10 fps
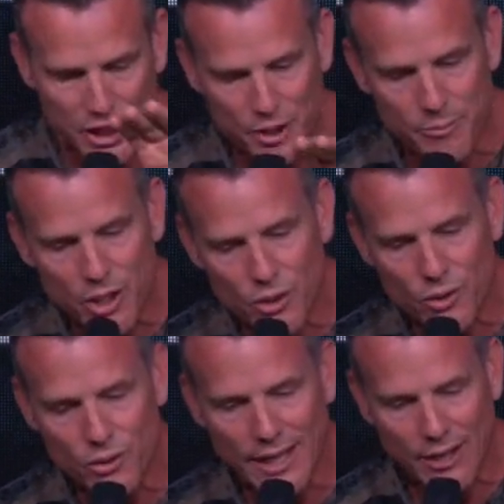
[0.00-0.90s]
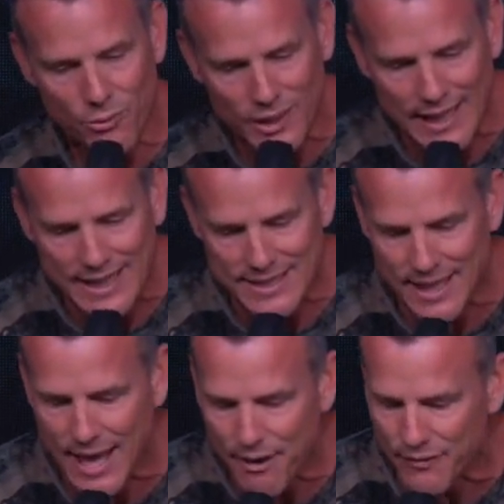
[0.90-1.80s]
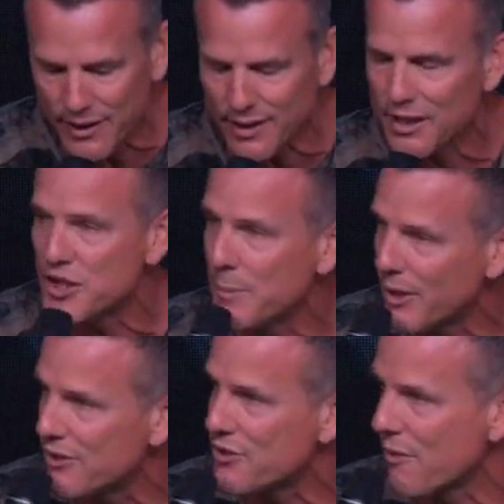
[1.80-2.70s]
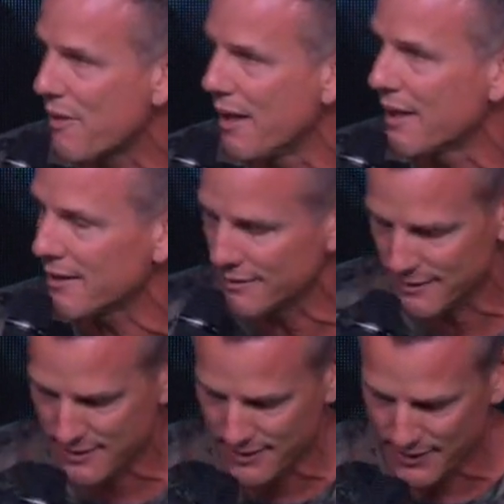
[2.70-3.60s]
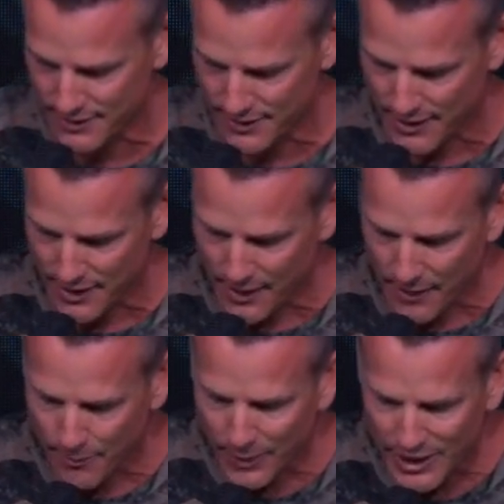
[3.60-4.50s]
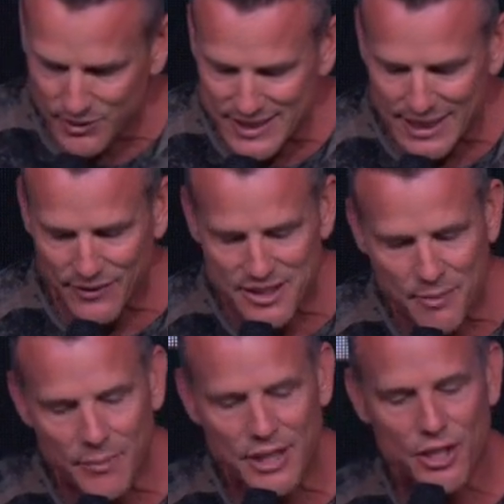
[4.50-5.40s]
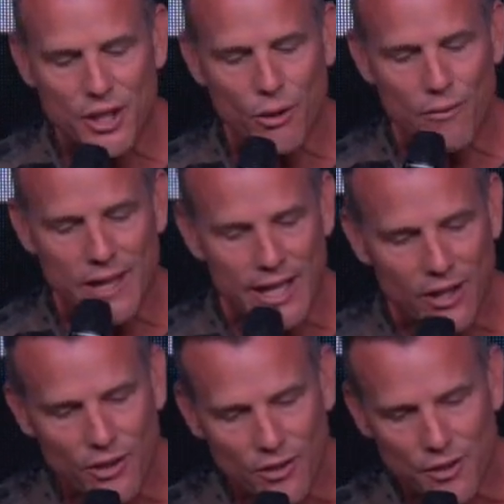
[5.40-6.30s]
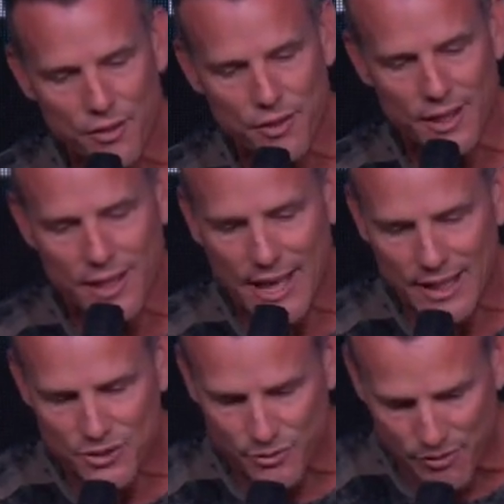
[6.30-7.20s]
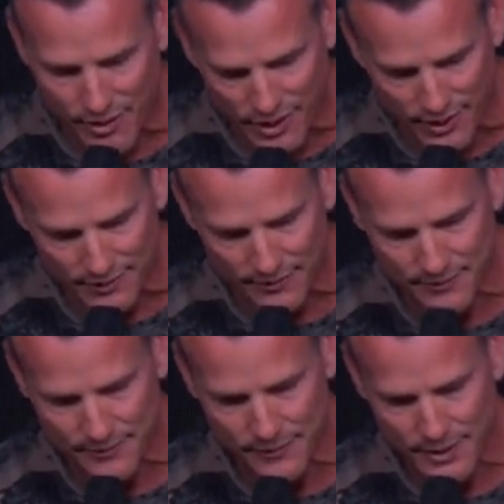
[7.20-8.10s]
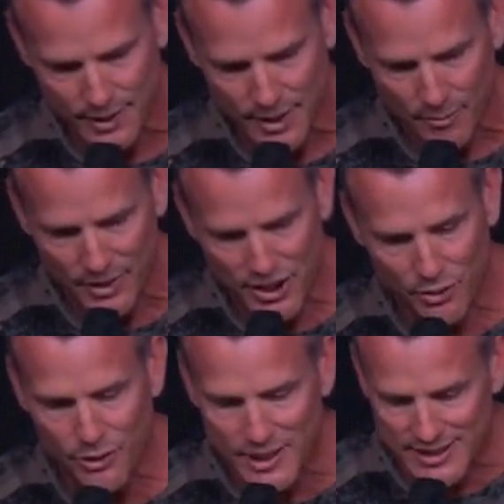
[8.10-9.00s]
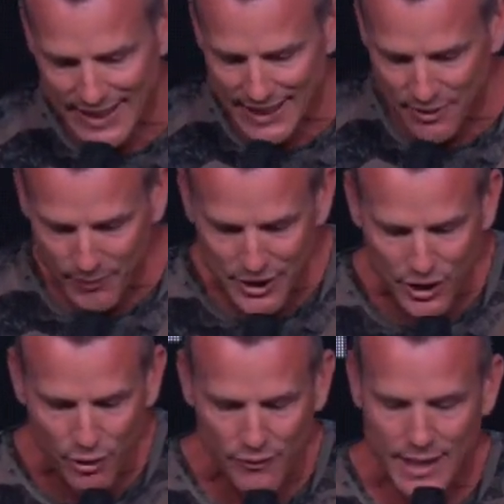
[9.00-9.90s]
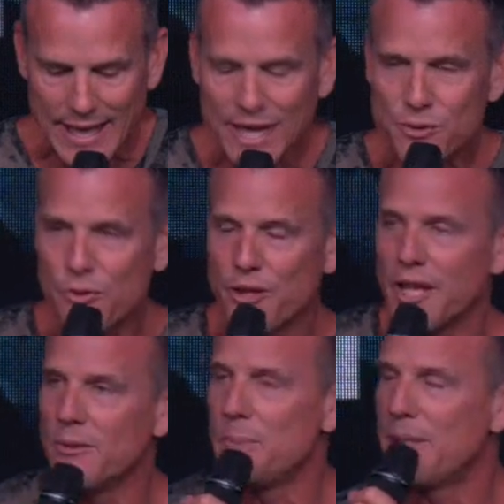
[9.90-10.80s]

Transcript: commune and relate to heaven, a spiritual thing, but he was given dominion over the earth, a natural thing. But the only reason he had dominion over the natural thing was